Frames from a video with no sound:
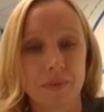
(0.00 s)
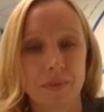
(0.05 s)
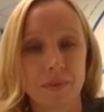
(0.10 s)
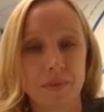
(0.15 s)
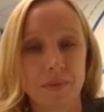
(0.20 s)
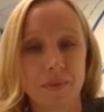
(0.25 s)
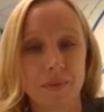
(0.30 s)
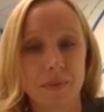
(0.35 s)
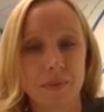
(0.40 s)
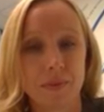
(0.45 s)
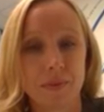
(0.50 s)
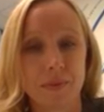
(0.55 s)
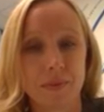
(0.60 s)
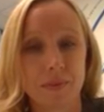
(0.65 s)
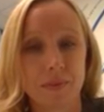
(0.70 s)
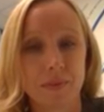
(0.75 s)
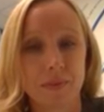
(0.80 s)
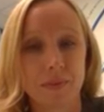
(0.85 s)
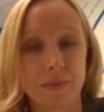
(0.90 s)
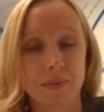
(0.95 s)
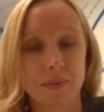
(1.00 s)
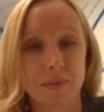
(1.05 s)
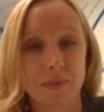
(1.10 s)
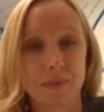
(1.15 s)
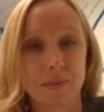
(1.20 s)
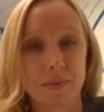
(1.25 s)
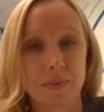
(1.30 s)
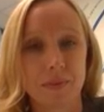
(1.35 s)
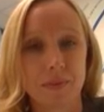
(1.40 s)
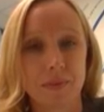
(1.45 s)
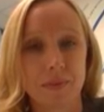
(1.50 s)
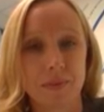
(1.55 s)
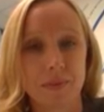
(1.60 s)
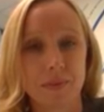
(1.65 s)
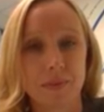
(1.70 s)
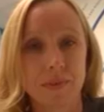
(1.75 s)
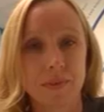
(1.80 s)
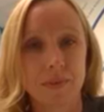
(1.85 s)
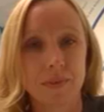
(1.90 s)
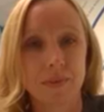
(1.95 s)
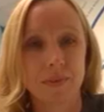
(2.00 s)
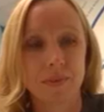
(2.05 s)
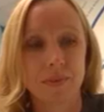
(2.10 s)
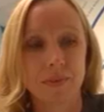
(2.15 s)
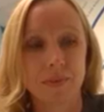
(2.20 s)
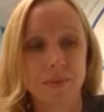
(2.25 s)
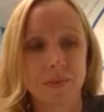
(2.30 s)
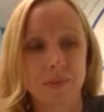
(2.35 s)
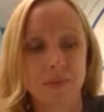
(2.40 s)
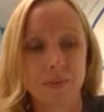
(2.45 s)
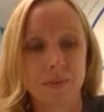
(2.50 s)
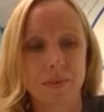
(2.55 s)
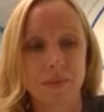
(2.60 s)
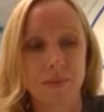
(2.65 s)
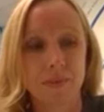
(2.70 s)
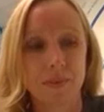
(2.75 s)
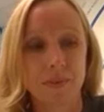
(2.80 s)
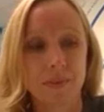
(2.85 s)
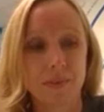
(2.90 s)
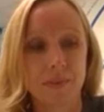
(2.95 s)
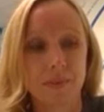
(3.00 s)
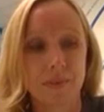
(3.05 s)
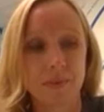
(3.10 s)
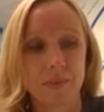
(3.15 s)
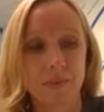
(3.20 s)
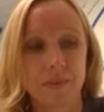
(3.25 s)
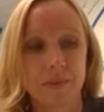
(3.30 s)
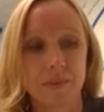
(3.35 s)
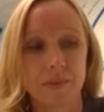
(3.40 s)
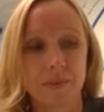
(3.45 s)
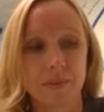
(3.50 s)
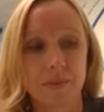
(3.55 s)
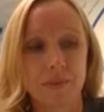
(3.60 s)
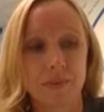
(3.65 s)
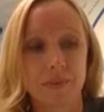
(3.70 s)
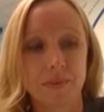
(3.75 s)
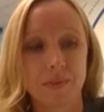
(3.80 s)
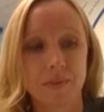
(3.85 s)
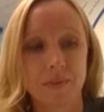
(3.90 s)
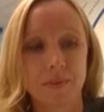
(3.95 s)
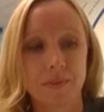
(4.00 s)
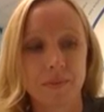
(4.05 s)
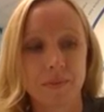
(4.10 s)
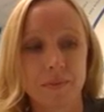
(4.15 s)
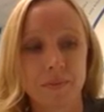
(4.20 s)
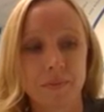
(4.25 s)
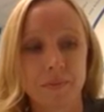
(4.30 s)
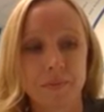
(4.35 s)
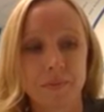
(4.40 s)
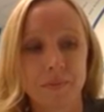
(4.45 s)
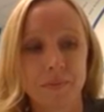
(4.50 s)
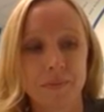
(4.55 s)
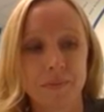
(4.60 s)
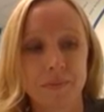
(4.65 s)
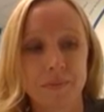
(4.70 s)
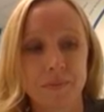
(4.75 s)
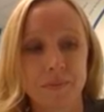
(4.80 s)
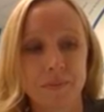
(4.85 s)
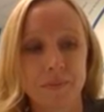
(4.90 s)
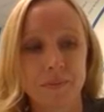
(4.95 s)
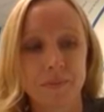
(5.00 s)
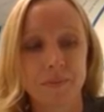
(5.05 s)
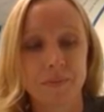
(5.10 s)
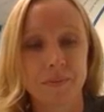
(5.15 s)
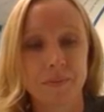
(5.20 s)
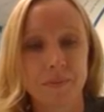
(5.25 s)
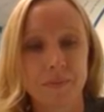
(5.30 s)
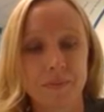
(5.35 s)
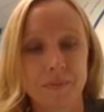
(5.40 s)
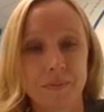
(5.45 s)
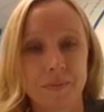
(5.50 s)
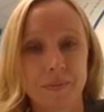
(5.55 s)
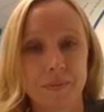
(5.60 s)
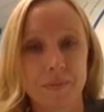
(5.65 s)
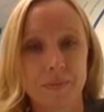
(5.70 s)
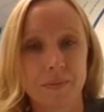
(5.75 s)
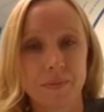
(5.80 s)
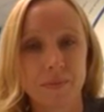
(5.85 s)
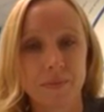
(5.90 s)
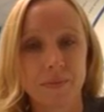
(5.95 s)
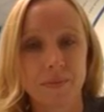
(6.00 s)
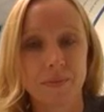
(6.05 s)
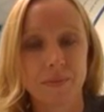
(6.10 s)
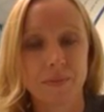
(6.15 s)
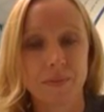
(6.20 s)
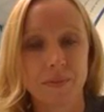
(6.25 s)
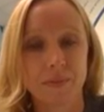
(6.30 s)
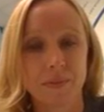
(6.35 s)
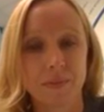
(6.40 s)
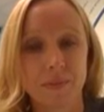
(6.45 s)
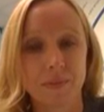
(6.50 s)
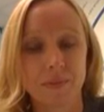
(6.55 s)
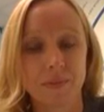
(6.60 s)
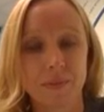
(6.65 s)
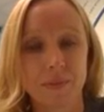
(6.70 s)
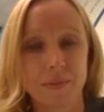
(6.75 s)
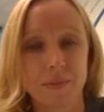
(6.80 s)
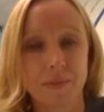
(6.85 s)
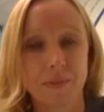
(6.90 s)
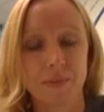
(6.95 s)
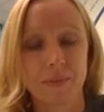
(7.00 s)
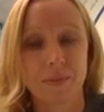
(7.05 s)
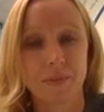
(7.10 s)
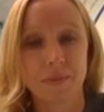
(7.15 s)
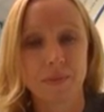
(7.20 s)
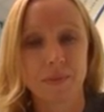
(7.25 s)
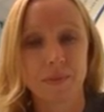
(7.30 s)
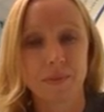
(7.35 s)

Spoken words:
(silent)